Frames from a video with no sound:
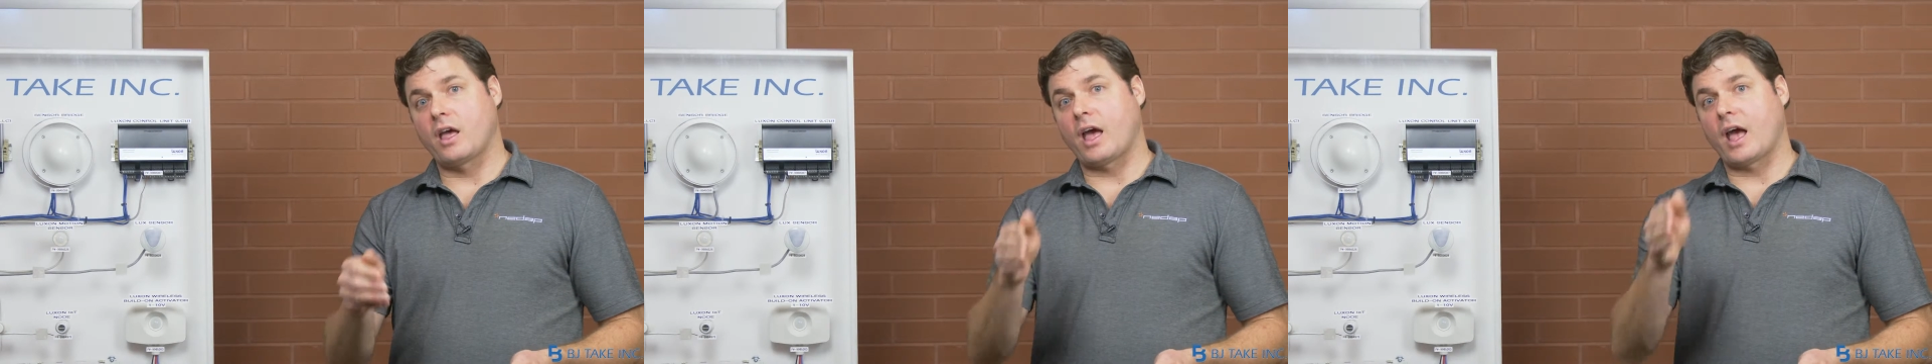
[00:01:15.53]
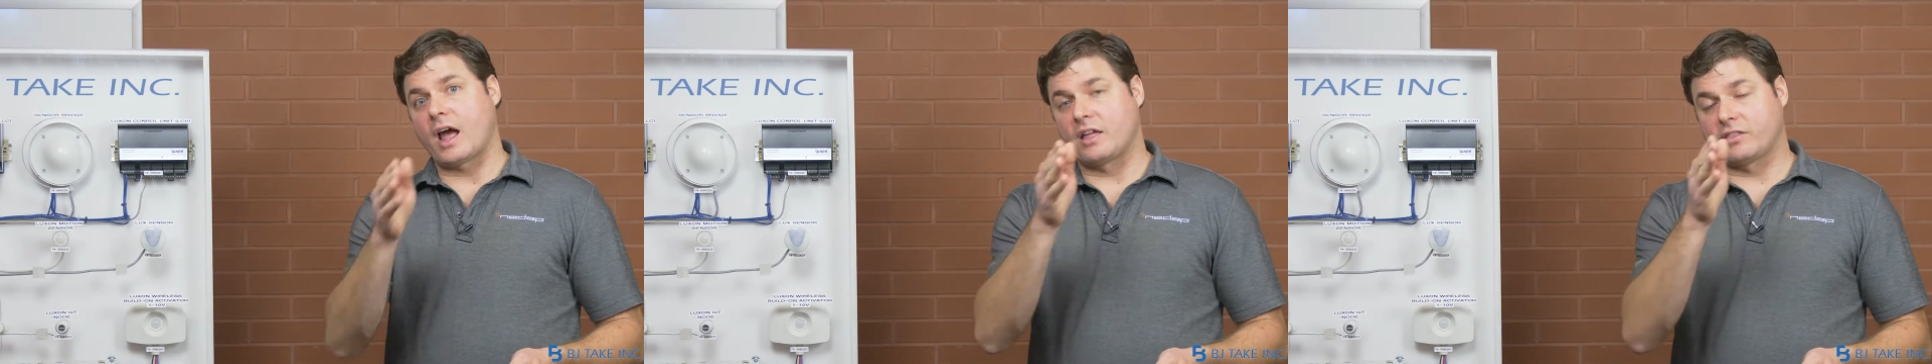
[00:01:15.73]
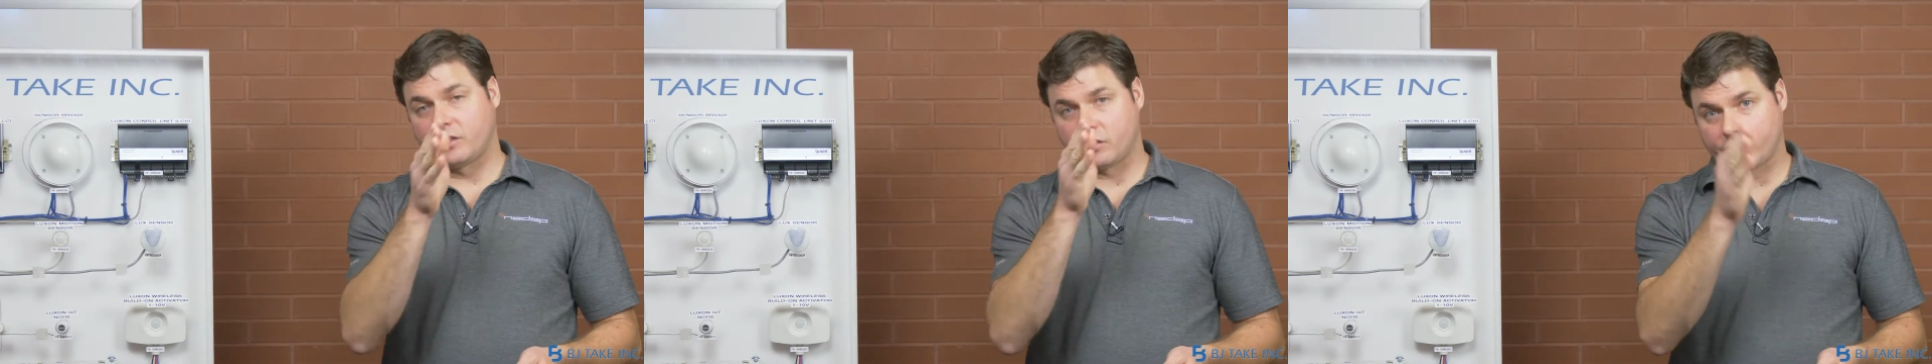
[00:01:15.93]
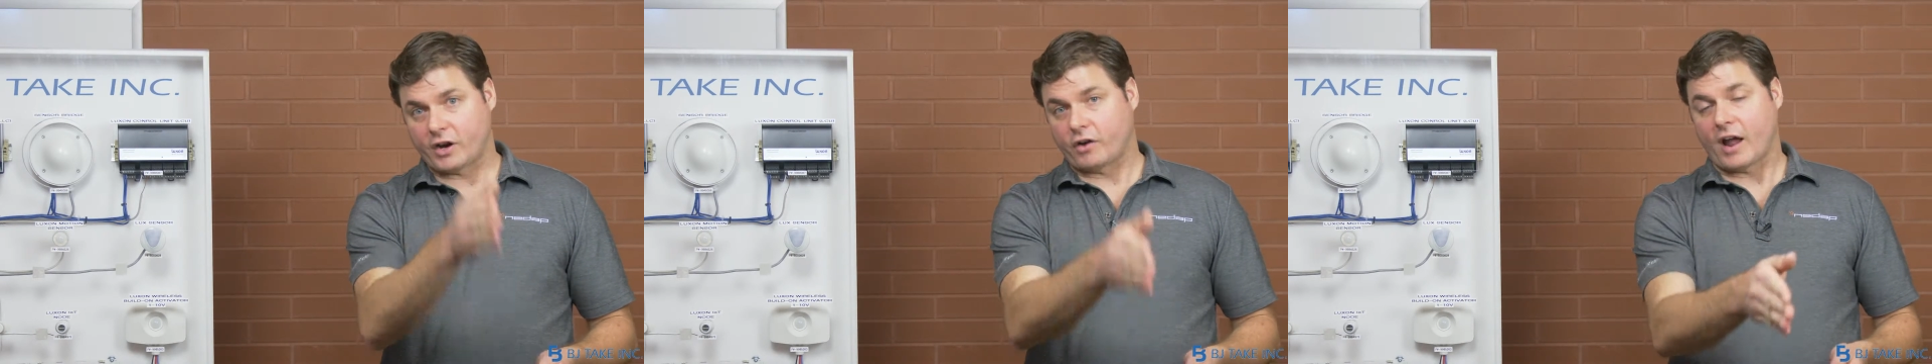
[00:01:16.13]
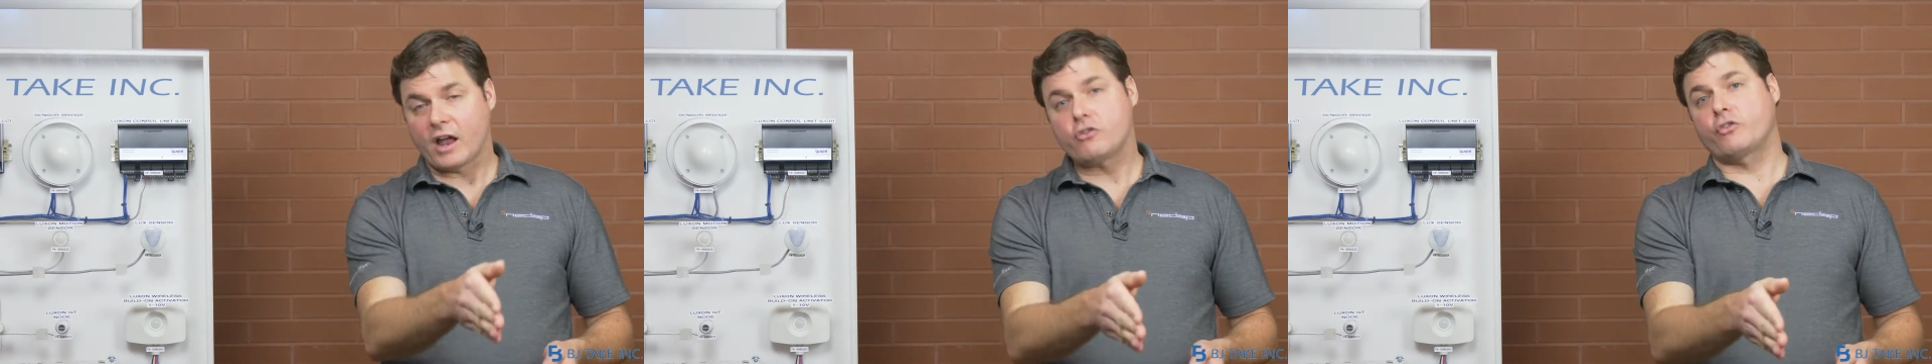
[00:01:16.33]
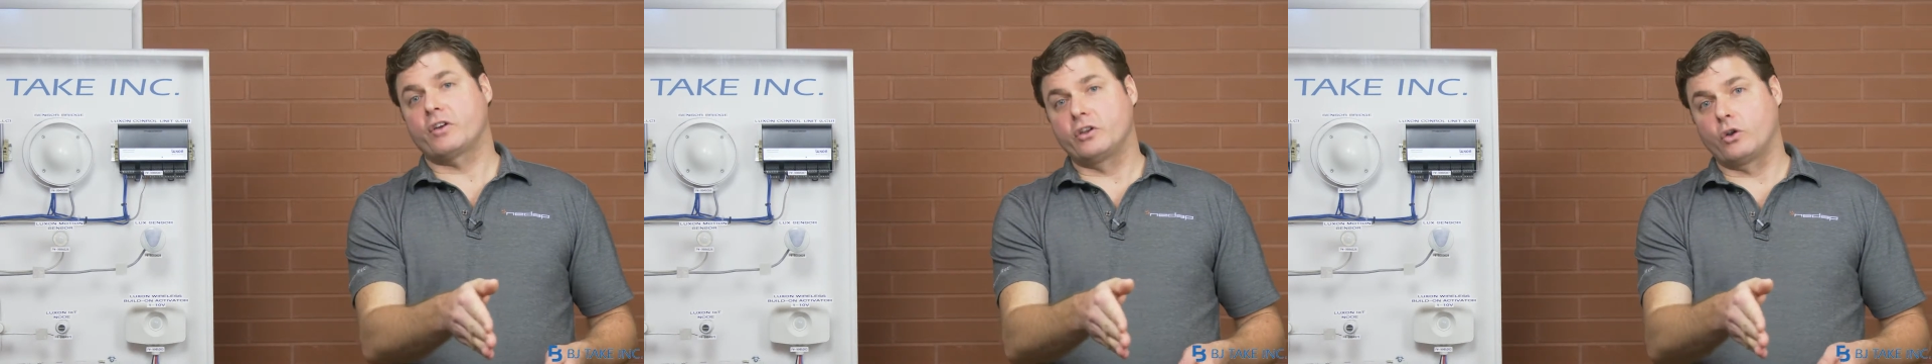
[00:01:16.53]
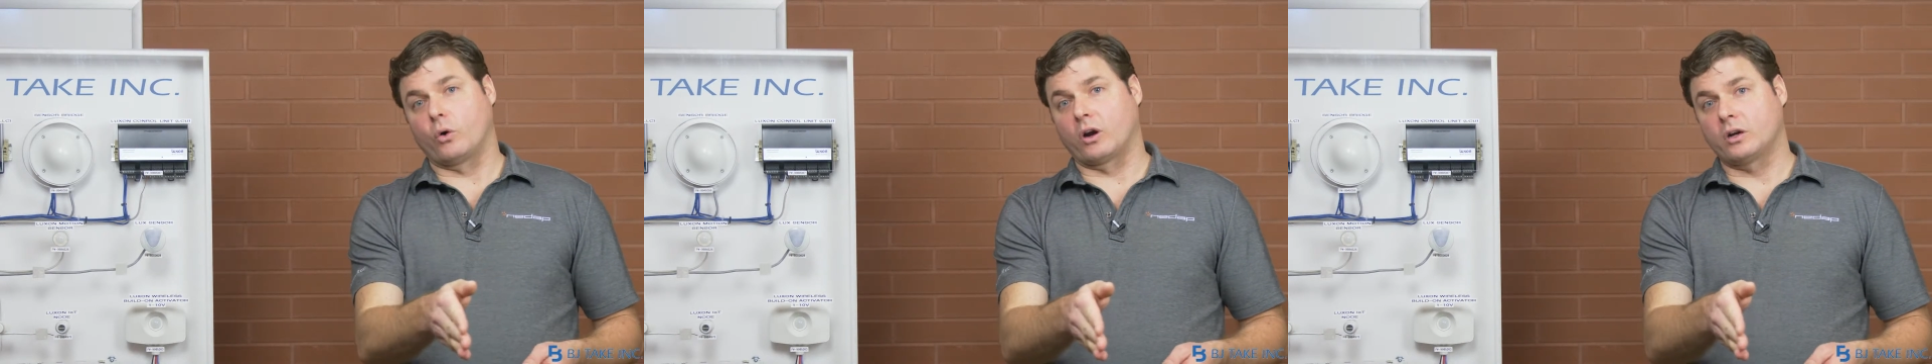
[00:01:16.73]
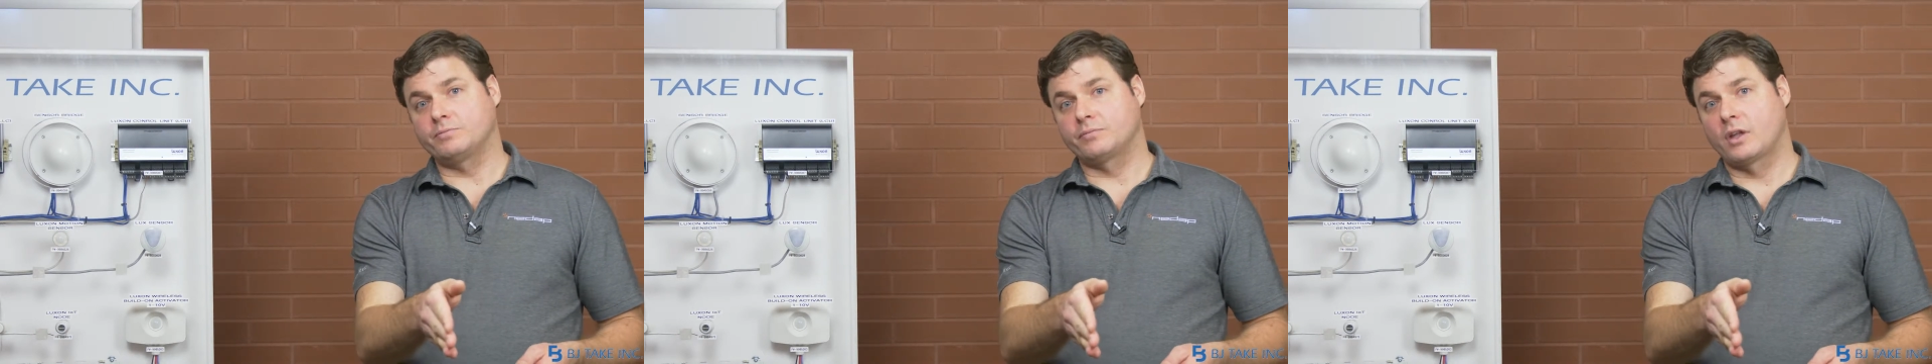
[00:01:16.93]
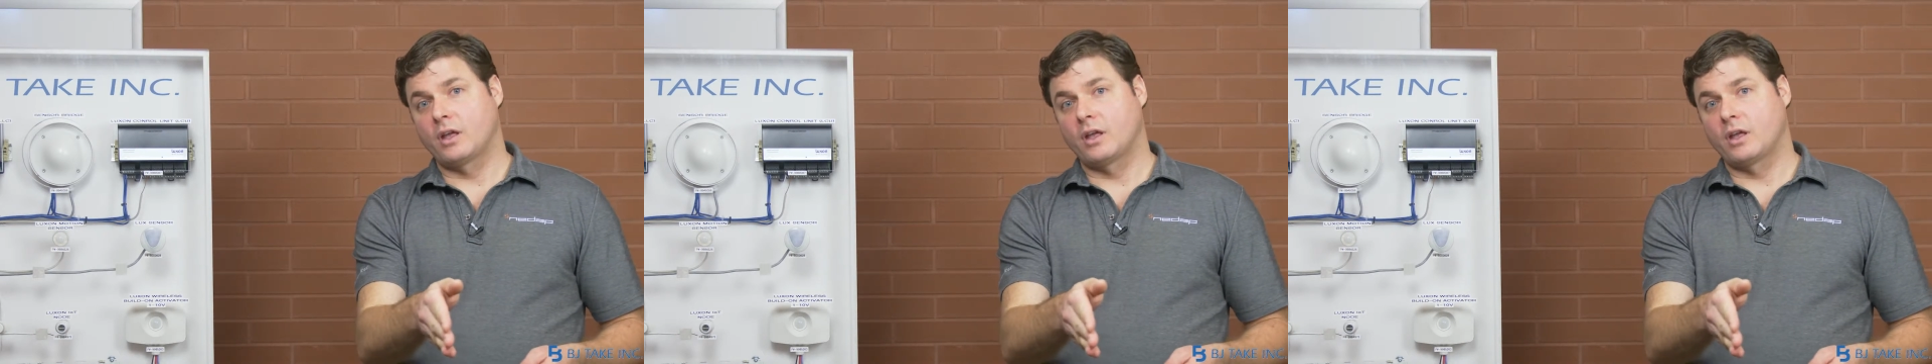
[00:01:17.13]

at the rear entry door.